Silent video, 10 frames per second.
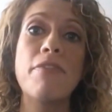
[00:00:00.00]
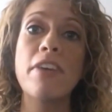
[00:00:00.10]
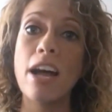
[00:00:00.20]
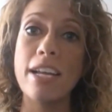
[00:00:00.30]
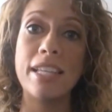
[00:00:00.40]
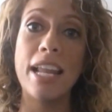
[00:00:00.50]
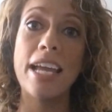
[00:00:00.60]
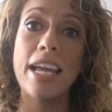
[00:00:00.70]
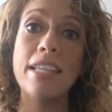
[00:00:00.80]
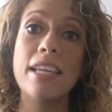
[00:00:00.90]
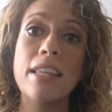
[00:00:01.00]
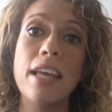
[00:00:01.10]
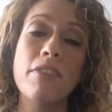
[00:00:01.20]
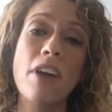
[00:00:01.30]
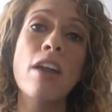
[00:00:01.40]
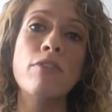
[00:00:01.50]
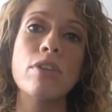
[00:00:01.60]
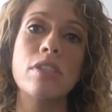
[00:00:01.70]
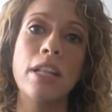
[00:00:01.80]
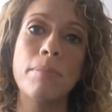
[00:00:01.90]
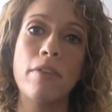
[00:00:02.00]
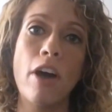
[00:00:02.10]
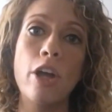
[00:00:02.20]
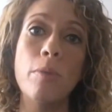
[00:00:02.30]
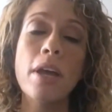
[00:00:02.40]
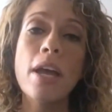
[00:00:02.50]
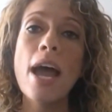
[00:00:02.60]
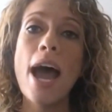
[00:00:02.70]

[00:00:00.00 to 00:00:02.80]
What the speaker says: they feel isolated, and they've kind of lost a little bit of hope.